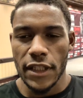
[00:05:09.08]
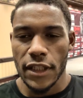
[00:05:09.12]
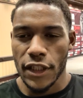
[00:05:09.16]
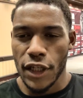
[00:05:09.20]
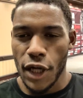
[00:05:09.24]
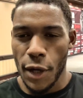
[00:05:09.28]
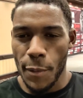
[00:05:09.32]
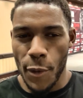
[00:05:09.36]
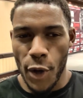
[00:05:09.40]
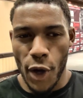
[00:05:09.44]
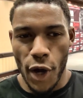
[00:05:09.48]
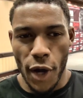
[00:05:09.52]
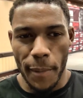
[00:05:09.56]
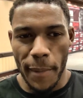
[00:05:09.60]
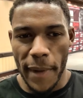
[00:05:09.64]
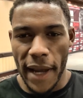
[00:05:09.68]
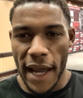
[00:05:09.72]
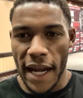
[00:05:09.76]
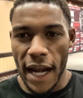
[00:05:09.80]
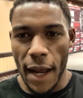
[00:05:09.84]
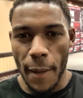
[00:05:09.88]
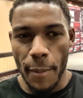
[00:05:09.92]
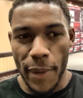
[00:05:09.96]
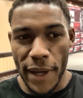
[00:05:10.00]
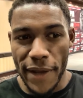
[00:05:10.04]
Come on,
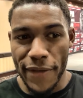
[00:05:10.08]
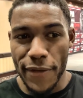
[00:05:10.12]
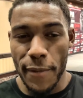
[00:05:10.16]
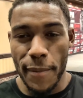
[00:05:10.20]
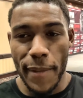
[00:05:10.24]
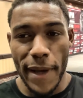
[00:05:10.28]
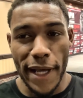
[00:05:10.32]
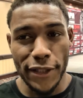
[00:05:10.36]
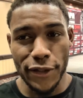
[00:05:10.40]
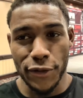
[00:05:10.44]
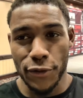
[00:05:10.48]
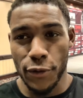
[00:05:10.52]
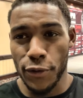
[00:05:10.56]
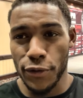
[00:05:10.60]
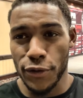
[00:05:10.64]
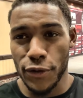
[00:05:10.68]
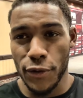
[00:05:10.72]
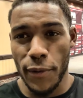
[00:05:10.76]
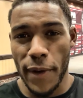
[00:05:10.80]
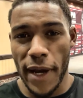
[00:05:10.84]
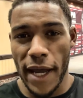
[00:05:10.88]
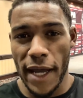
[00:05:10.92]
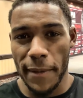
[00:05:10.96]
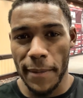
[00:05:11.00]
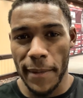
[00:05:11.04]
man. I've been the best
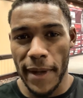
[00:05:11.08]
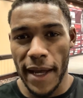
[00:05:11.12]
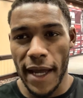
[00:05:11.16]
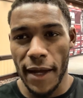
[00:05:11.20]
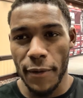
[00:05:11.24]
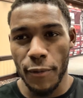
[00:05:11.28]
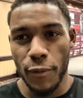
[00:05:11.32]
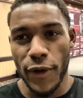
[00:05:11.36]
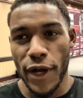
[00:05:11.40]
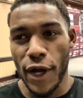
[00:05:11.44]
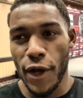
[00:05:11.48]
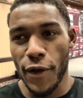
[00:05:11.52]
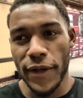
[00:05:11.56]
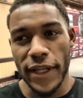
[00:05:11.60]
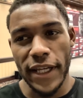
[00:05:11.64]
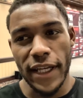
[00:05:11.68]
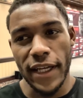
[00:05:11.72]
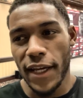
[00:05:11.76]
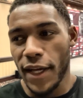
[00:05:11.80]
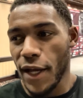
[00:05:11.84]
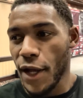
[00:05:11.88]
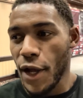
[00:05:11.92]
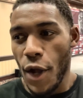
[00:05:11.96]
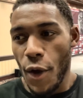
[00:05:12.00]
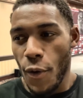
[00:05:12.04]
cruiserweight, man.
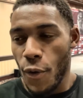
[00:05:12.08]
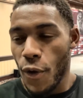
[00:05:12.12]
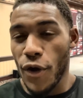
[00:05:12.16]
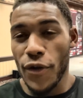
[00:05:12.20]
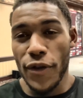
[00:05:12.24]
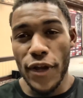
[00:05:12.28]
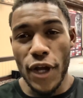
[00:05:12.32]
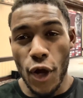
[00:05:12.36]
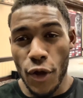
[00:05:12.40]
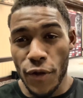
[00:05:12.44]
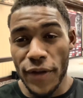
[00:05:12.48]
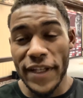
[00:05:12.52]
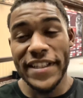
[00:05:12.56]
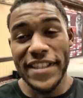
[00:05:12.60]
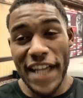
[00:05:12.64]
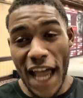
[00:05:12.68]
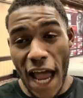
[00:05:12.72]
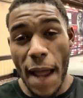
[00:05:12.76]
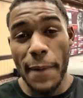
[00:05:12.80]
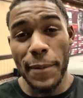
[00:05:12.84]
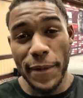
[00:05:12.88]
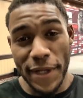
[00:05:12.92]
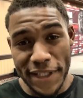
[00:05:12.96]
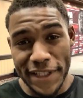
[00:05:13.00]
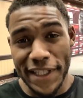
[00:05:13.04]
Only
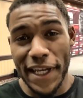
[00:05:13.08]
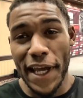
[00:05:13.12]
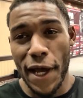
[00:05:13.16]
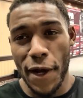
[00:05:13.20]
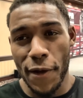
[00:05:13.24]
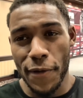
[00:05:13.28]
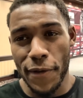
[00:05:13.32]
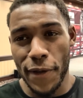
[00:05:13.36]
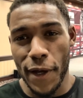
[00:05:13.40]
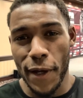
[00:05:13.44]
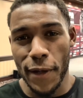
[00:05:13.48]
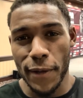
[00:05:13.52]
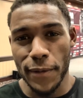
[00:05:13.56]
time can tell, though.